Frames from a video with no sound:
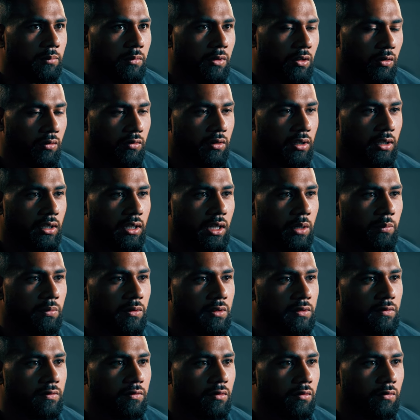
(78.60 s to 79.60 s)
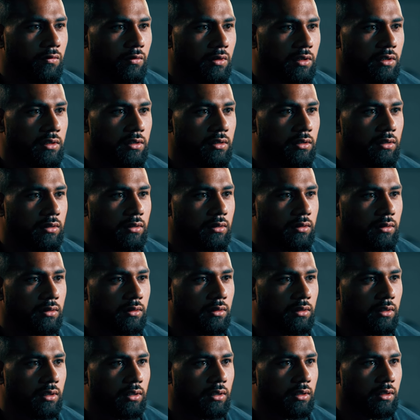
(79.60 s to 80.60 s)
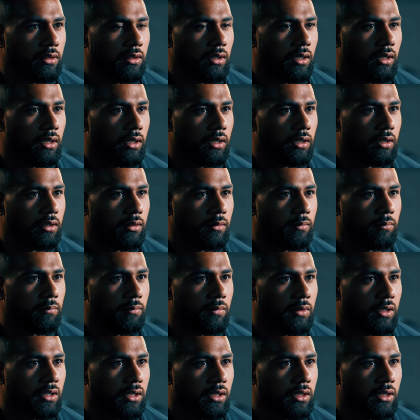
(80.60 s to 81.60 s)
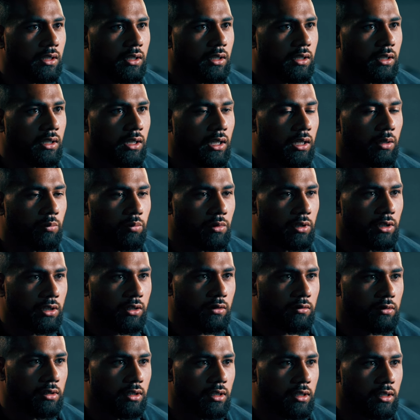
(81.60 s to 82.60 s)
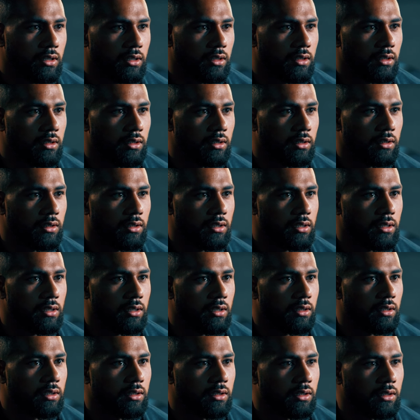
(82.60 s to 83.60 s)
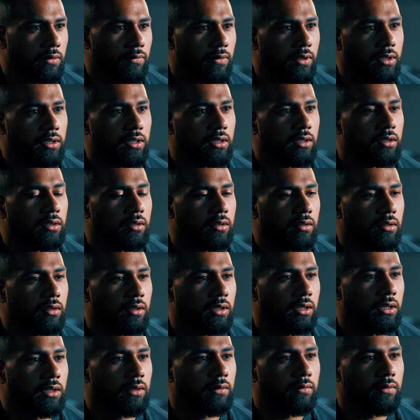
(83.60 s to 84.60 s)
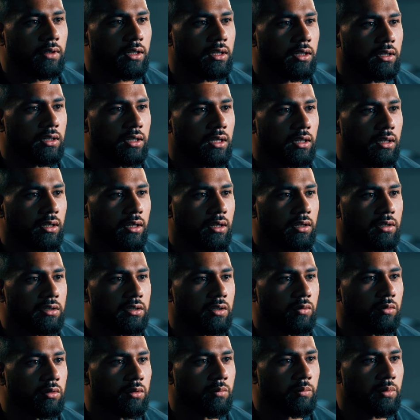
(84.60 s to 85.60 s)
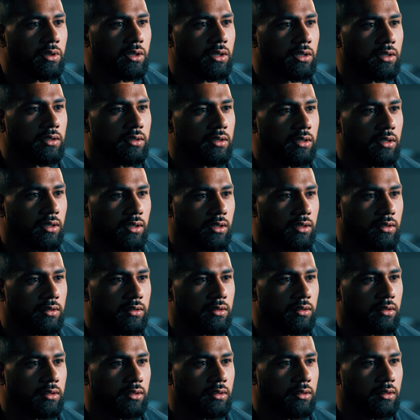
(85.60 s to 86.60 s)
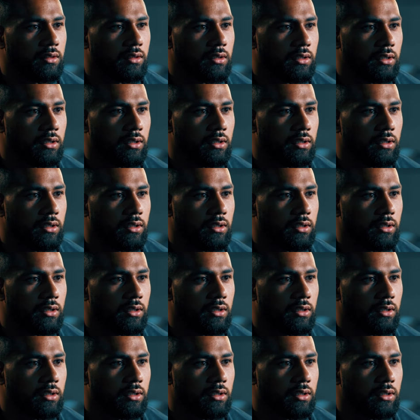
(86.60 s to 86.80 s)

everything happens for a reason. I believe that if I didn't leave at a young age, I wouldn't be here today. So